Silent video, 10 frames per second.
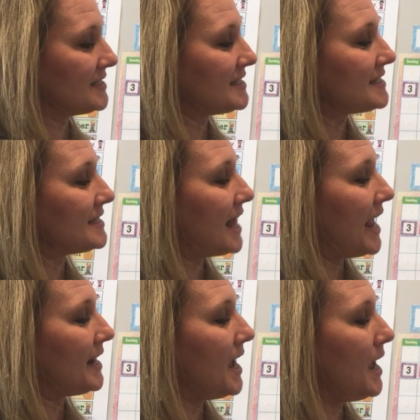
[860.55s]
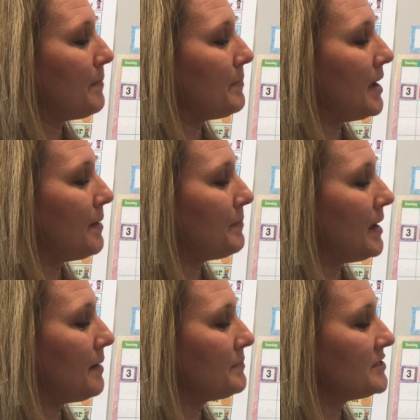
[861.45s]
Slide up, up,
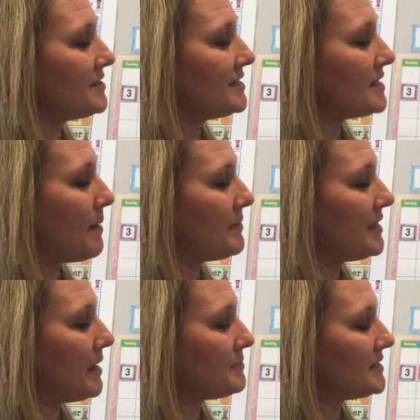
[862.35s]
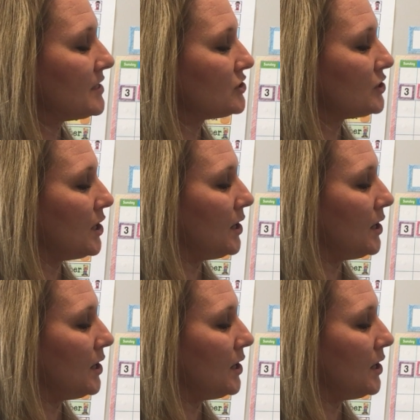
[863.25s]
up to the top of the upstairs.